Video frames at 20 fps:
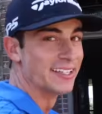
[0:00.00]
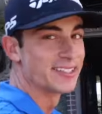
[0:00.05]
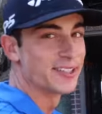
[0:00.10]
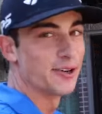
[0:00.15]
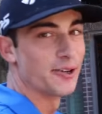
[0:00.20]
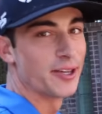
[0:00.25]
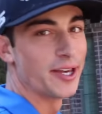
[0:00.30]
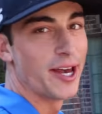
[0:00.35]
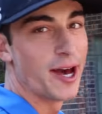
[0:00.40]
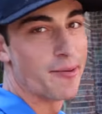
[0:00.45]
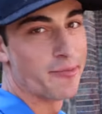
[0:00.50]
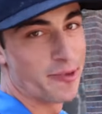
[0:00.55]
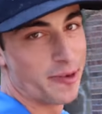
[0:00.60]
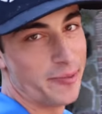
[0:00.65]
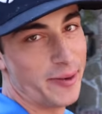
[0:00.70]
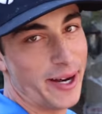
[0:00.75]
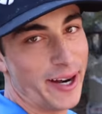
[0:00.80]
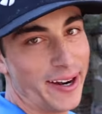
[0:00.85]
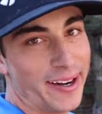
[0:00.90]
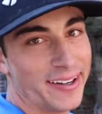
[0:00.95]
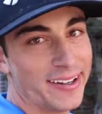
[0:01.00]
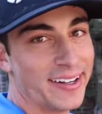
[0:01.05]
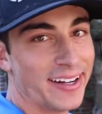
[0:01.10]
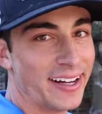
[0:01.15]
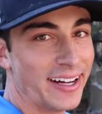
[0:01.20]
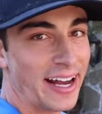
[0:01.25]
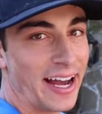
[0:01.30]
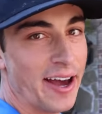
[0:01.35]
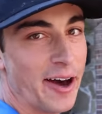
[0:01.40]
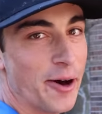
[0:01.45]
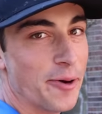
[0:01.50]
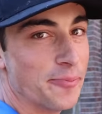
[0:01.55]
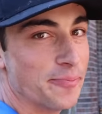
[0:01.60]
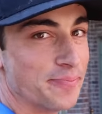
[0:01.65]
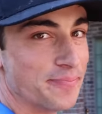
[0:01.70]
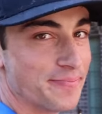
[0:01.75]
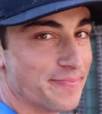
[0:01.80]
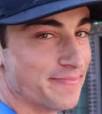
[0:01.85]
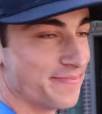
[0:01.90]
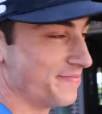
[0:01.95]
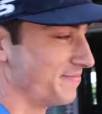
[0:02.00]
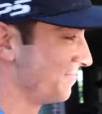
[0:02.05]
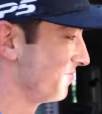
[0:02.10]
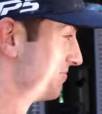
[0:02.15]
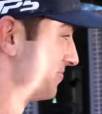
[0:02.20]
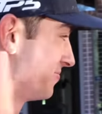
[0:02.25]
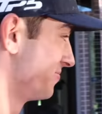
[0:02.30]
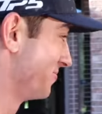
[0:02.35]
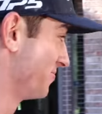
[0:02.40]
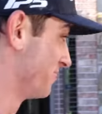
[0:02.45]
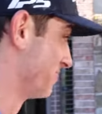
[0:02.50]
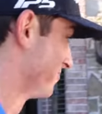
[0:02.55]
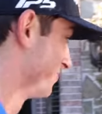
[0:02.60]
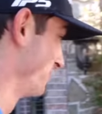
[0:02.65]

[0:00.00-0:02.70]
It's only up from here, I hope.